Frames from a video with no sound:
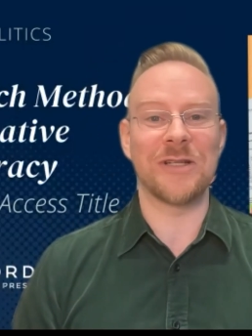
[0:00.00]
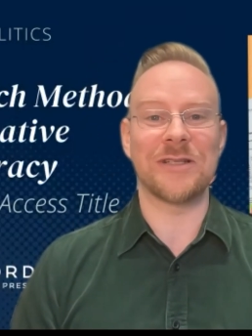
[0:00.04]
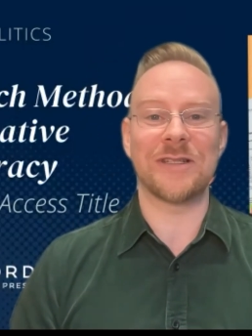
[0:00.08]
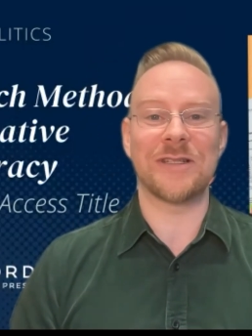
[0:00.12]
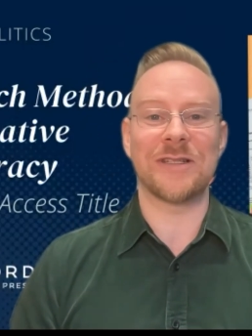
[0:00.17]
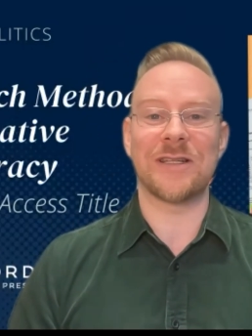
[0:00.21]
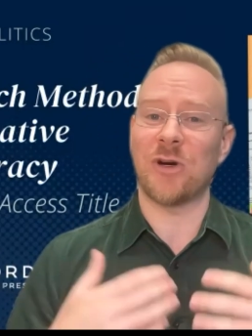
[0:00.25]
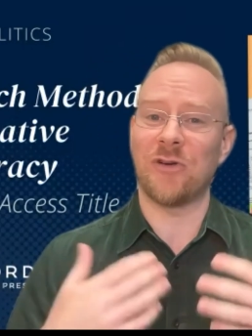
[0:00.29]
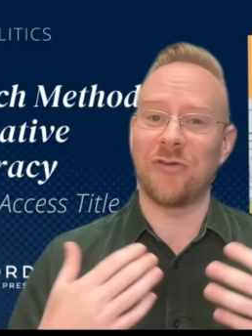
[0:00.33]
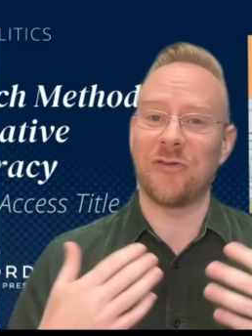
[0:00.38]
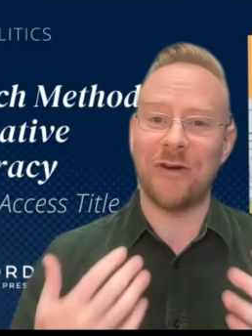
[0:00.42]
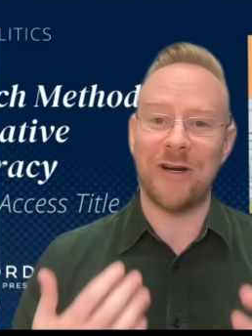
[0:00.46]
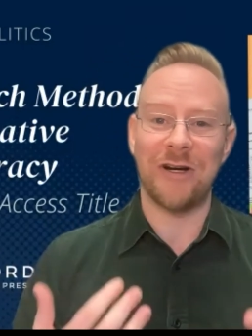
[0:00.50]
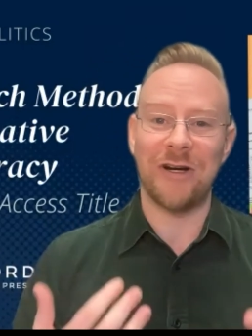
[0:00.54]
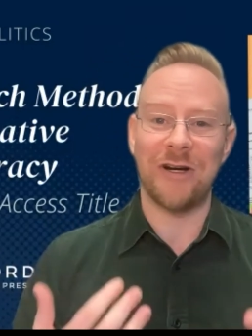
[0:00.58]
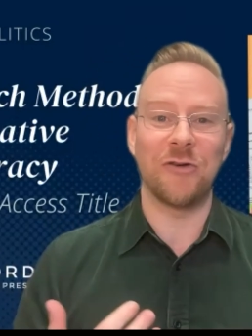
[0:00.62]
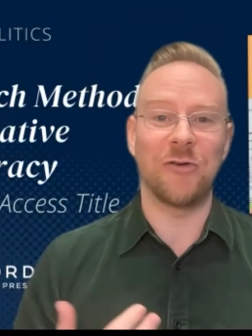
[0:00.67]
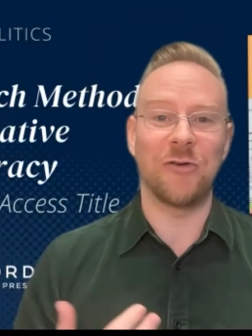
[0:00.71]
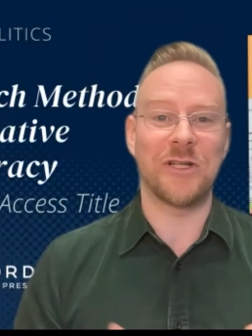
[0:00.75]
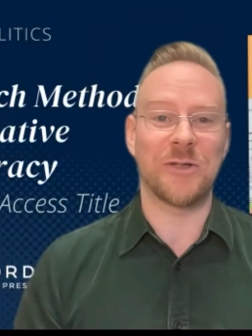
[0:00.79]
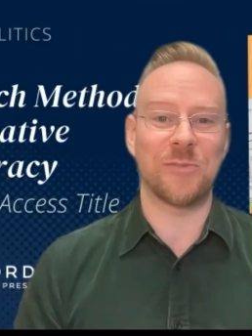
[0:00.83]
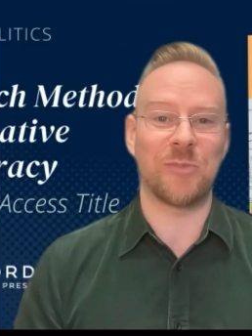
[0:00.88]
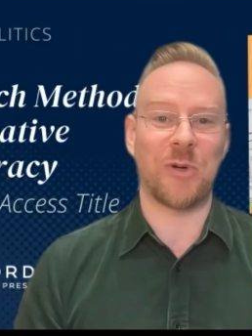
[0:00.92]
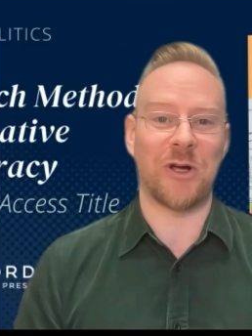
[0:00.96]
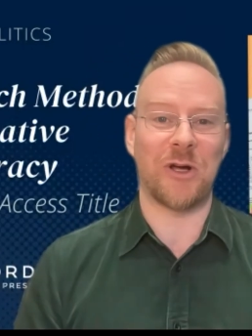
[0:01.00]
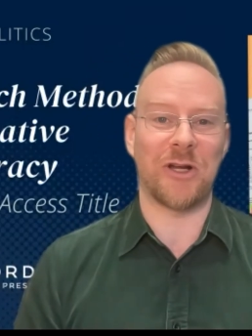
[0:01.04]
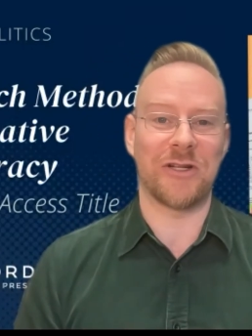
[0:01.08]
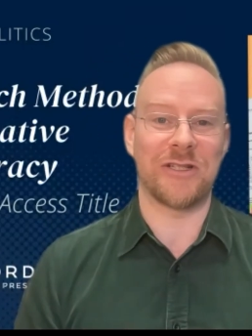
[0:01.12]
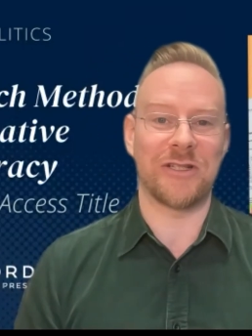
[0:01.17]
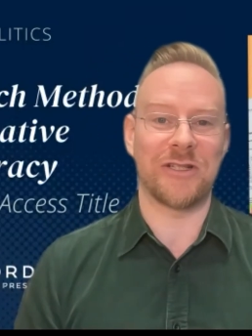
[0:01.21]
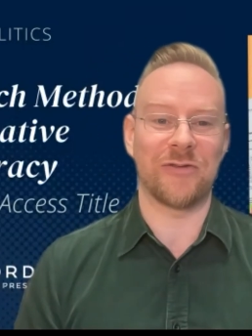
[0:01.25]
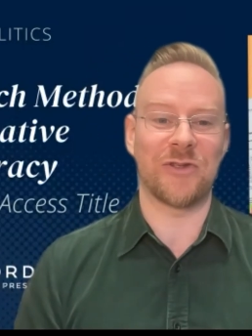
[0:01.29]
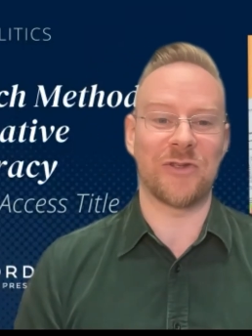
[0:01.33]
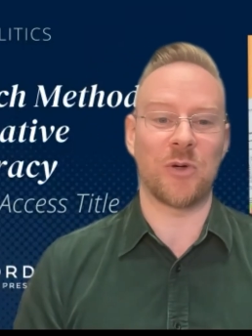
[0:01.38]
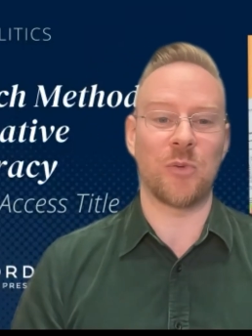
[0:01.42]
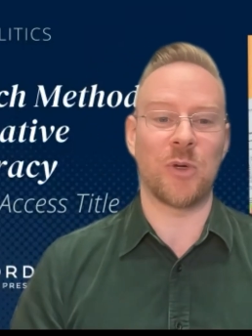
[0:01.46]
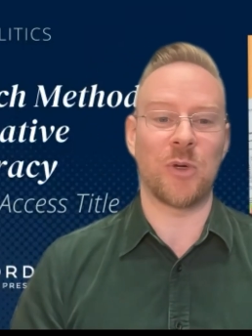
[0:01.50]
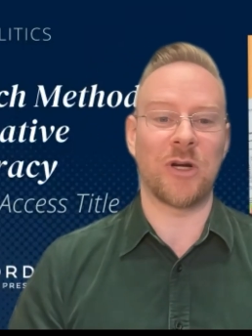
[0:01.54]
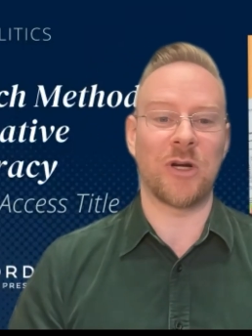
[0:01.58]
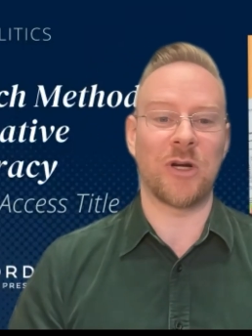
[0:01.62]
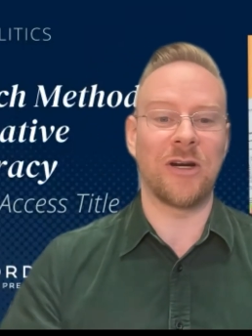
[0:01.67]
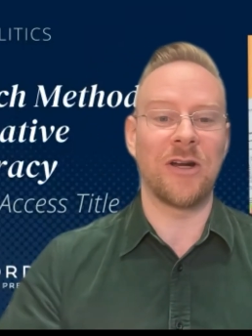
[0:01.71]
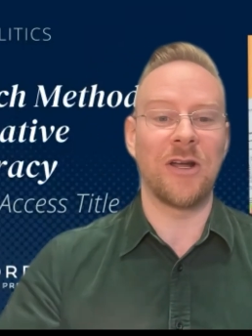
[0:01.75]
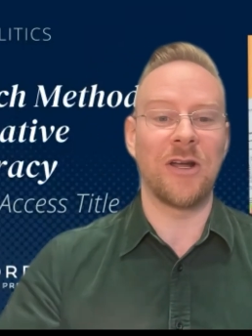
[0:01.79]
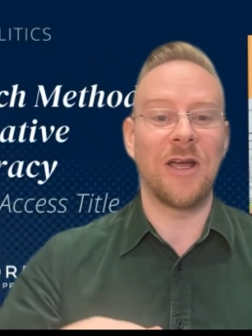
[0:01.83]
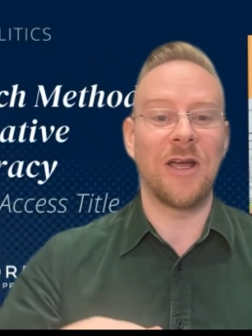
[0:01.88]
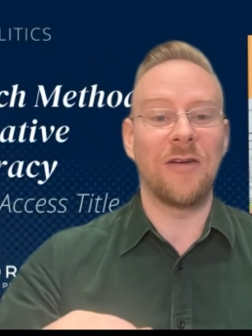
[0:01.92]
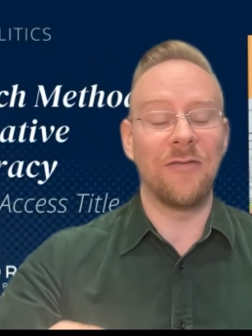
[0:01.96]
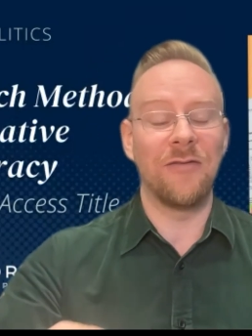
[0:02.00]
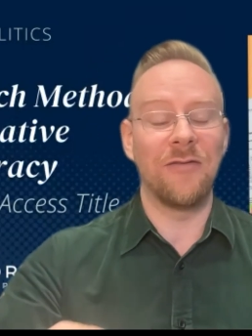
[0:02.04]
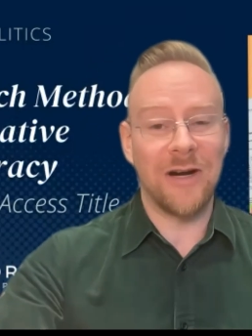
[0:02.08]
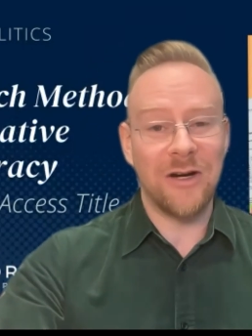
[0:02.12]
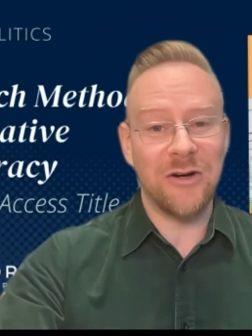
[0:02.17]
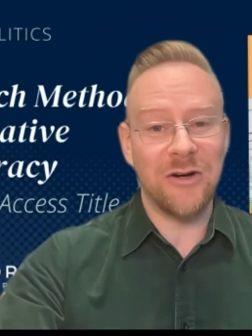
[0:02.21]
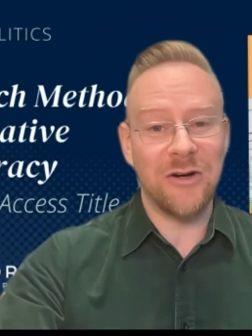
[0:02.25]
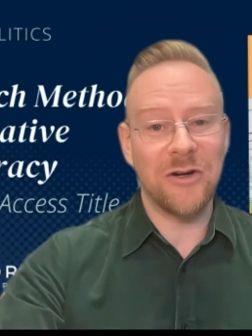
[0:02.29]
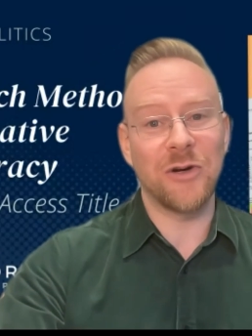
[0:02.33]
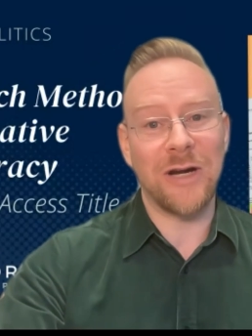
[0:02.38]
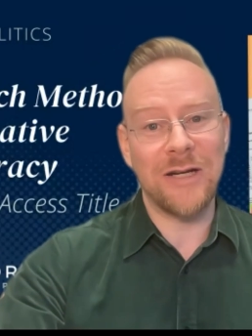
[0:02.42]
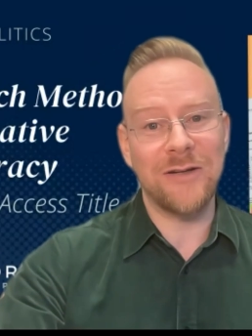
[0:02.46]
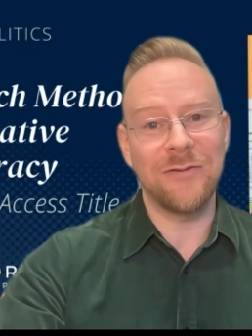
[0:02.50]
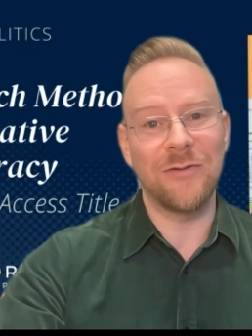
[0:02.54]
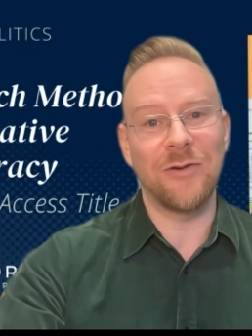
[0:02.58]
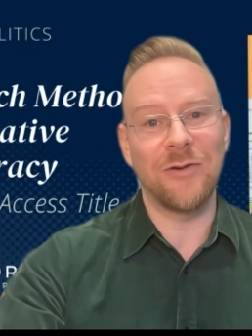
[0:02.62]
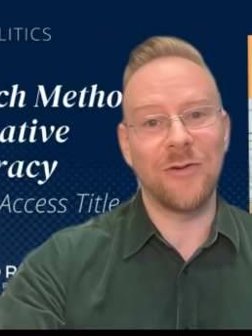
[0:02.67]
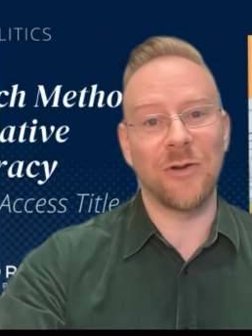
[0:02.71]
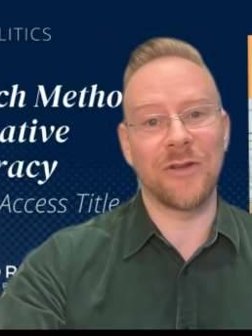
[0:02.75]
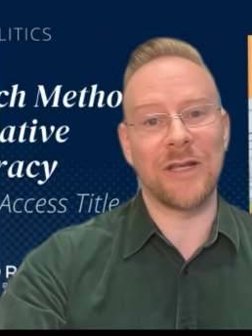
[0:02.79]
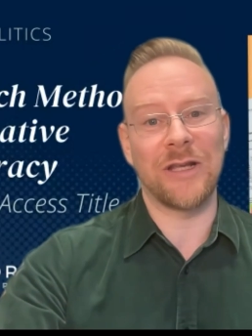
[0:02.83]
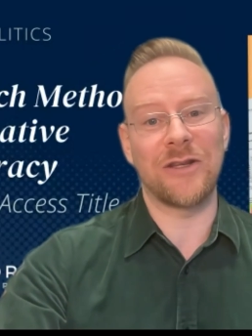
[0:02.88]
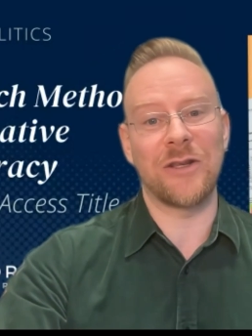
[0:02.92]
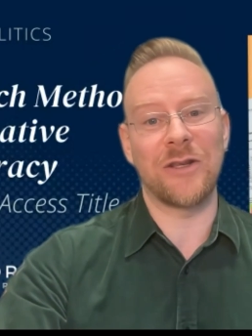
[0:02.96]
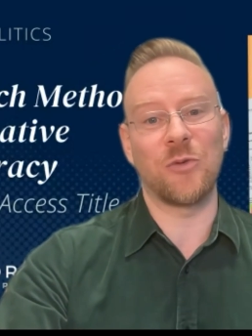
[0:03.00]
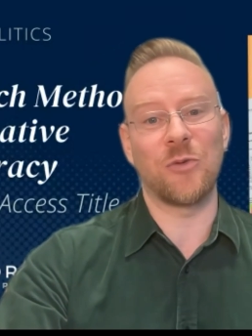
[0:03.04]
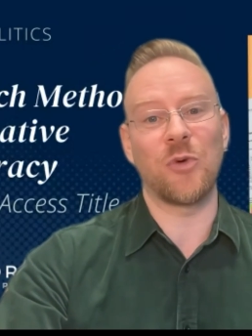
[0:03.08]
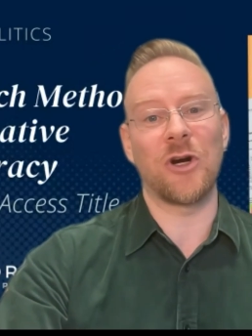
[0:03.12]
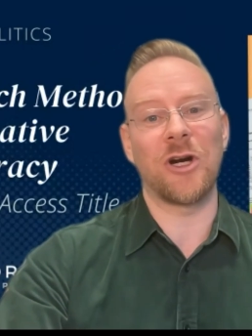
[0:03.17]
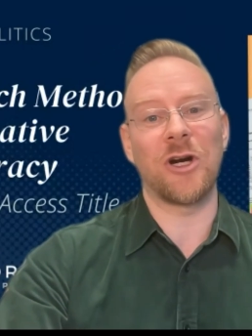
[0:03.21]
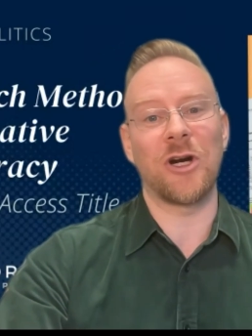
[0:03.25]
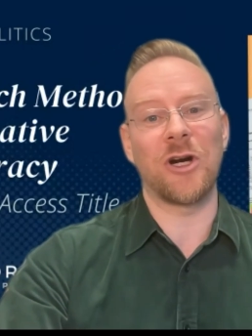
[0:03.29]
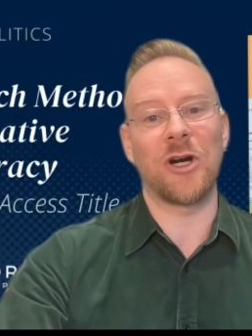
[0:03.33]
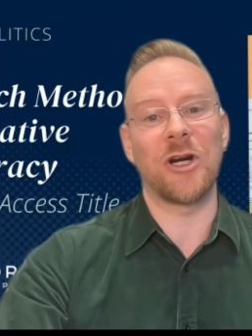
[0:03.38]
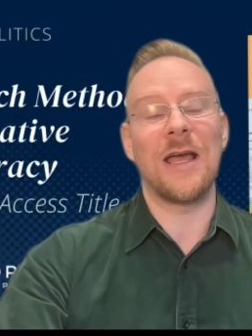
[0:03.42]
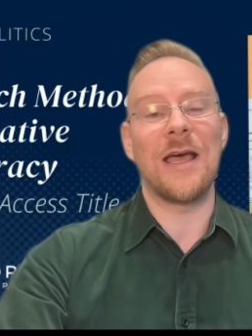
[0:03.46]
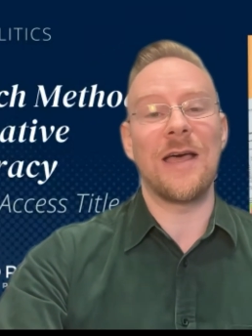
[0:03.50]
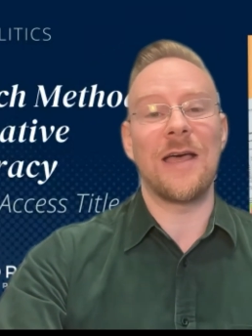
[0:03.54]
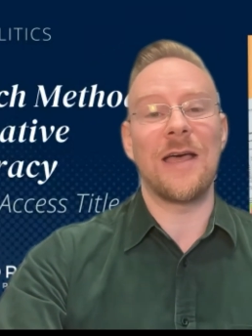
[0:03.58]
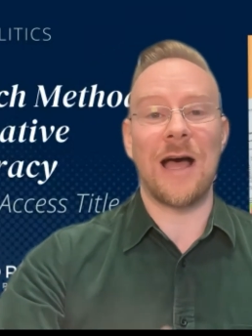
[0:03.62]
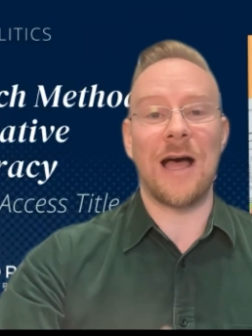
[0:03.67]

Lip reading: They were very responsive. So we're very grateful that they were